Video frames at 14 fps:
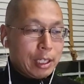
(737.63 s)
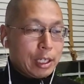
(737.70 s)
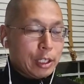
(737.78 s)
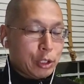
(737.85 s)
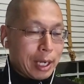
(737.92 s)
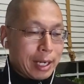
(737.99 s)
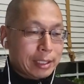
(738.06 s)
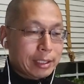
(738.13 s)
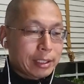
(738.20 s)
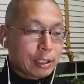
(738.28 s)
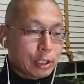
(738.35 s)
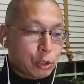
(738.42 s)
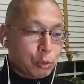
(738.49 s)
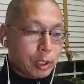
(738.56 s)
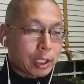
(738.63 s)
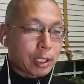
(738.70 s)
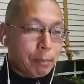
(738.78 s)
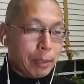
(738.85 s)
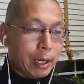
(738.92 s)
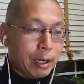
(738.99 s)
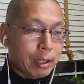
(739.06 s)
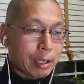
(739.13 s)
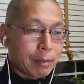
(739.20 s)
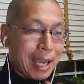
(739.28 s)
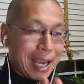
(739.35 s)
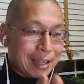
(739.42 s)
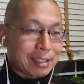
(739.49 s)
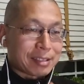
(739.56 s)
Ideally, you want to compare them
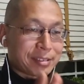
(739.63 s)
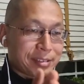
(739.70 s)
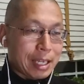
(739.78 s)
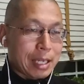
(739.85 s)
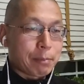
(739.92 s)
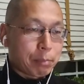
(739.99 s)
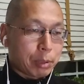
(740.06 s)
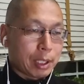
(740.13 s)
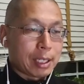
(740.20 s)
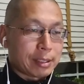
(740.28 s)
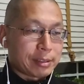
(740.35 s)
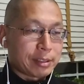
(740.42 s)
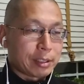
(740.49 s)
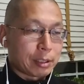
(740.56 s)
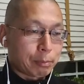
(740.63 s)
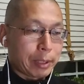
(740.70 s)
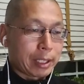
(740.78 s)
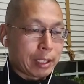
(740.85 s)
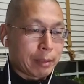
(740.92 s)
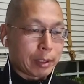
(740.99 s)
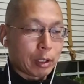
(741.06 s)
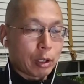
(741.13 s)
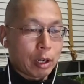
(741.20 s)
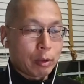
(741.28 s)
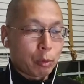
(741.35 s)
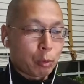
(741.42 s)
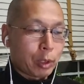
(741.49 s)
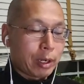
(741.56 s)
at the same place in the pandemic,
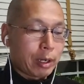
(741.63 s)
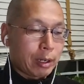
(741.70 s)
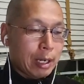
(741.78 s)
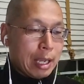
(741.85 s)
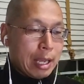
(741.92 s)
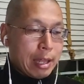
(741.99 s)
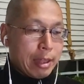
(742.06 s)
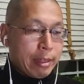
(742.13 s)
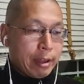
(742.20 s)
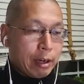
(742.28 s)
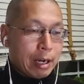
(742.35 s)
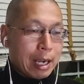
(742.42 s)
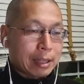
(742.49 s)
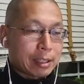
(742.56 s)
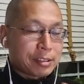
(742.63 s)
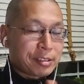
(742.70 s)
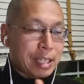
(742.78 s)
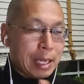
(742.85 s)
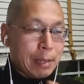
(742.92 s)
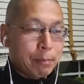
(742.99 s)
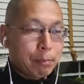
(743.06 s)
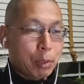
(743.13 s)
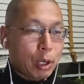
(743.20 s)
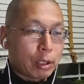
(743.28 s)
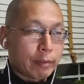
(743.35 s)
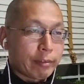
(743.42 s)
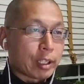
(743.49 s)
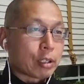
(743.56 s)
where they're at the same
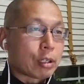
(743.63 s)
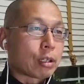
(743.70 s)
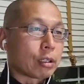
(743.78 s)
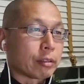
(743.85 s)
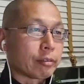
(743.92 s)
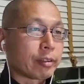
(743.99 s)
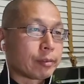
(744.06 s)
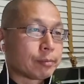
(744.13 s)
part of the curve.